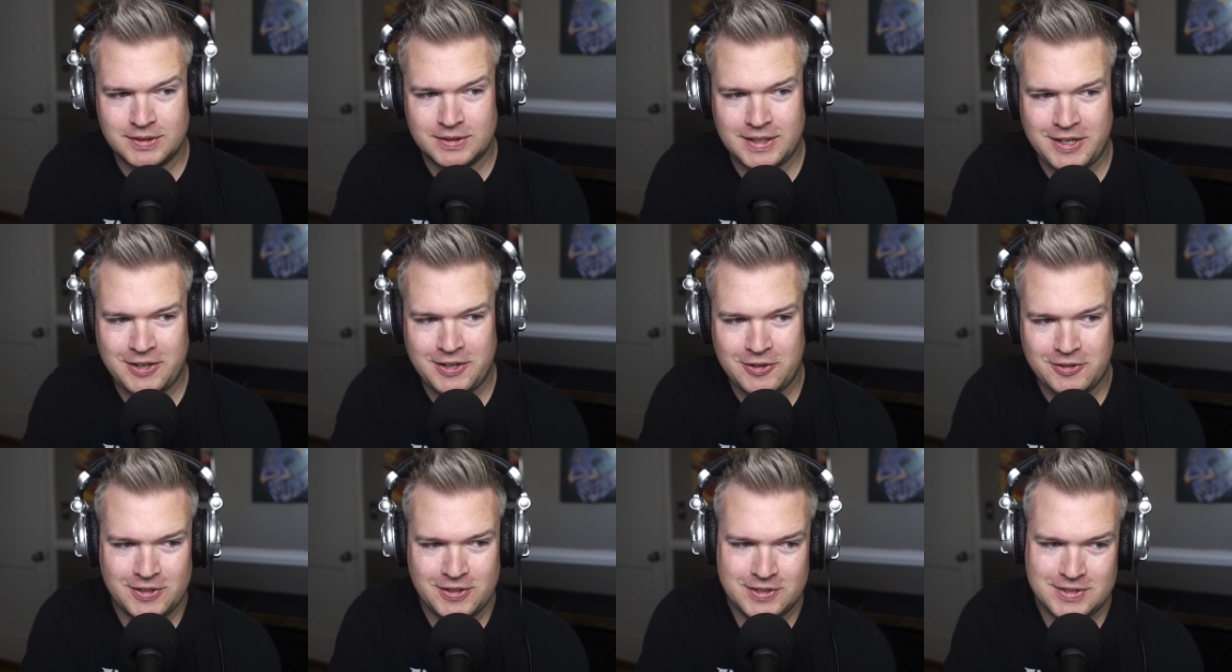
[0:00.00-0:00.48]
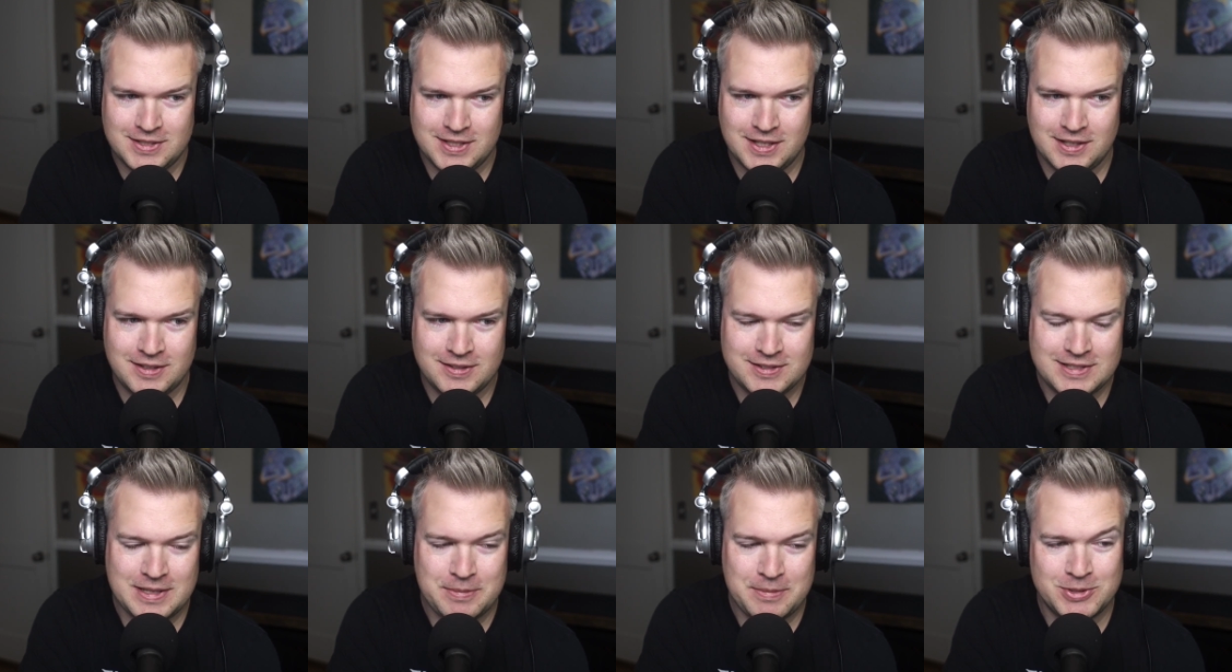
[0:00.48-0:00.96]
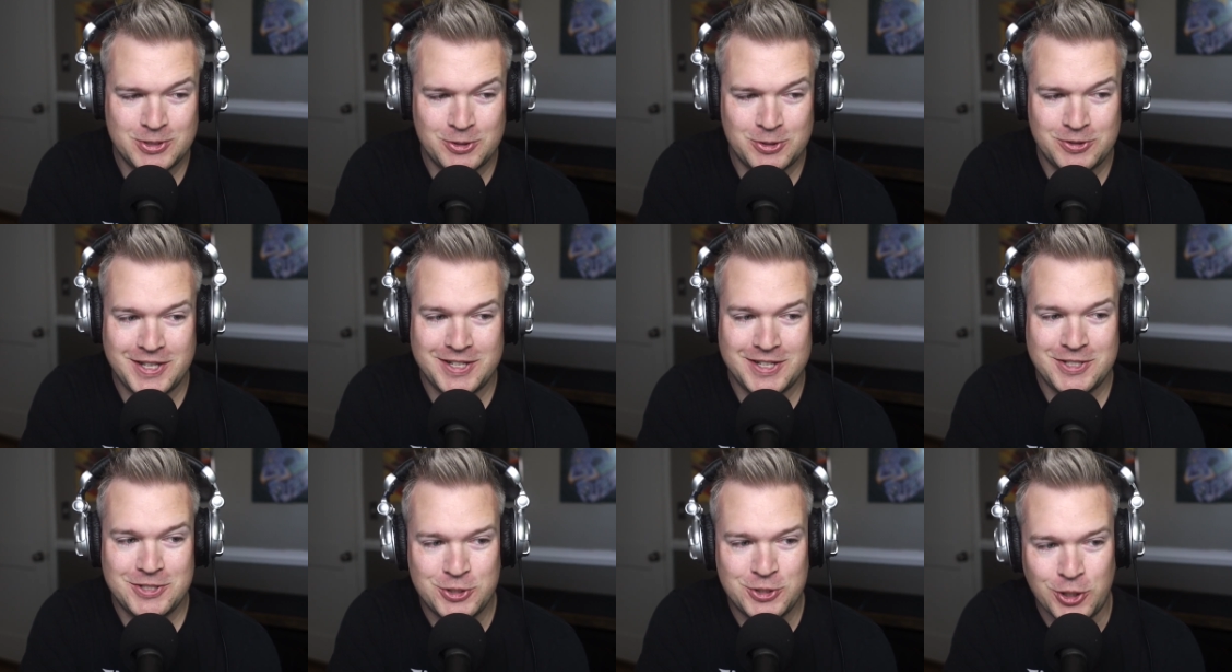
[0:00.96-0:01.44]
that are listening to this episode
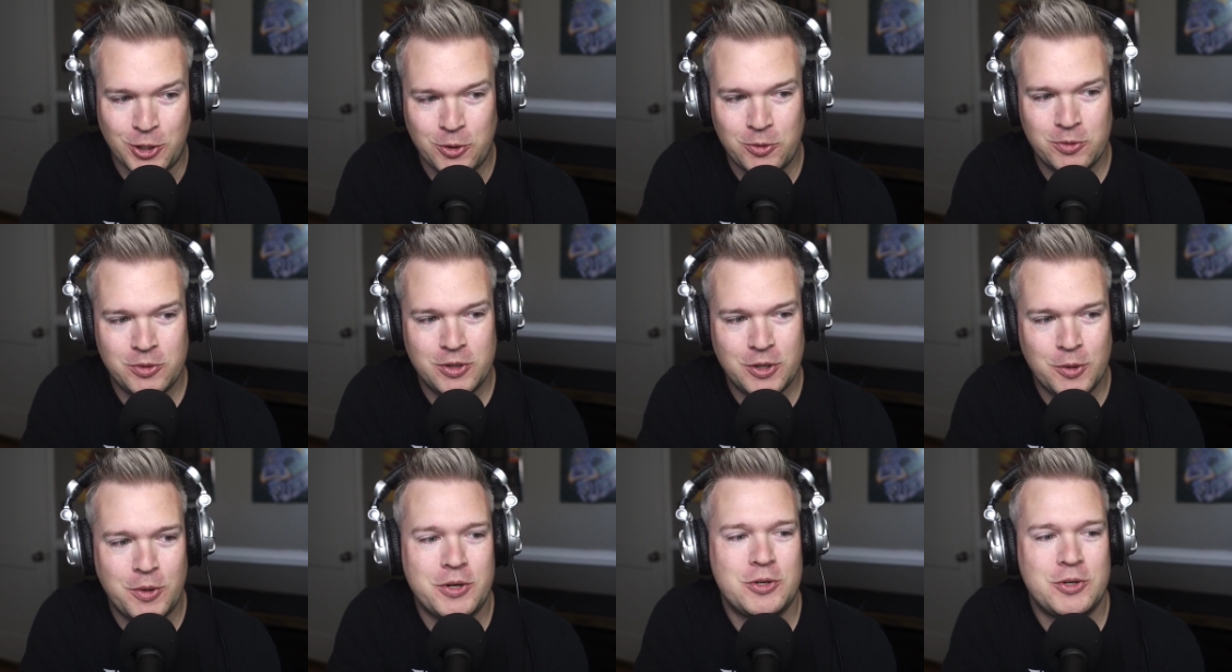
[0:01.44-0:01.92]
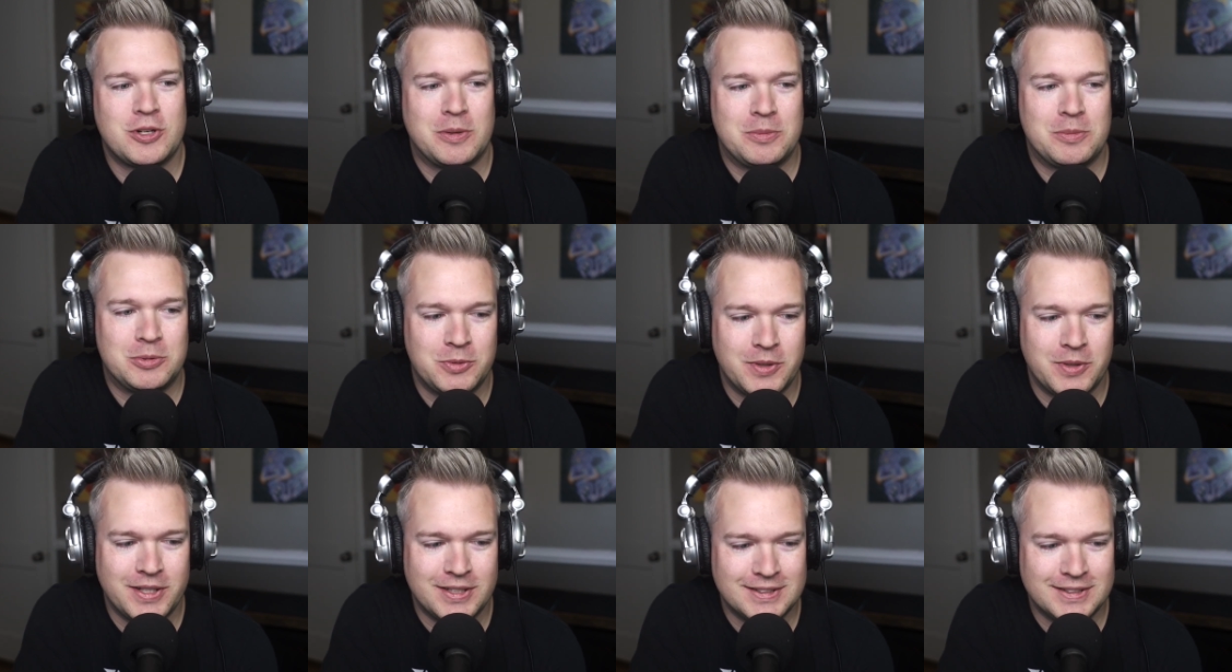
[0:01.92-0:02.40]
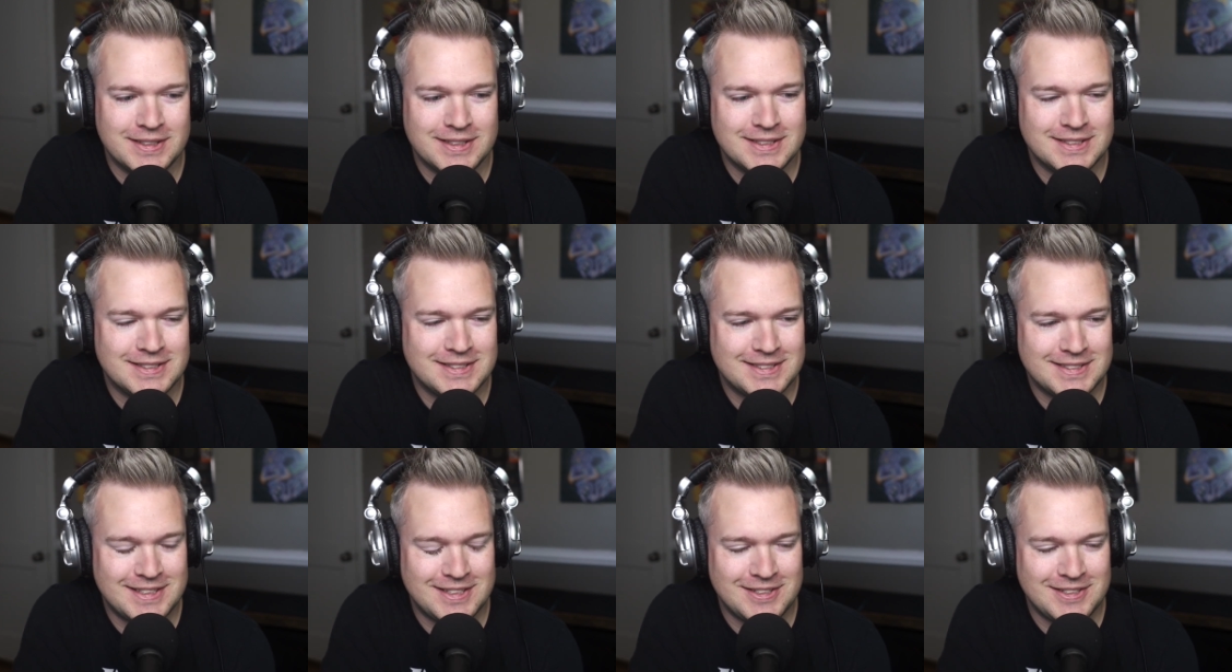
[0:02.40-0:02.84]
that don't know what triple whale is,